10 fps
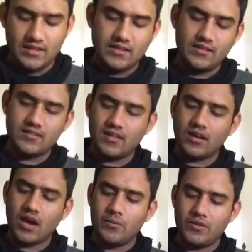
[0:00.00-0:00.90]
This is the
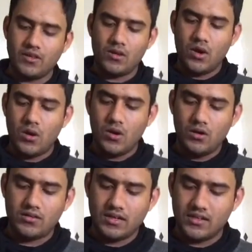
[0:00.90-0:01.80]
cup with the no
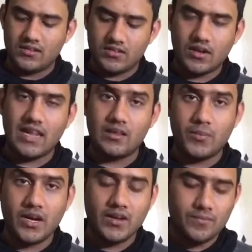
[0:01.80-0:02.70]
holes and straw at the
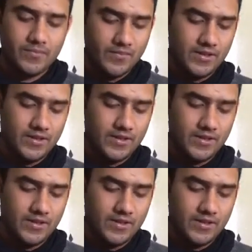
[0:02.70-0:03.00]
bottom,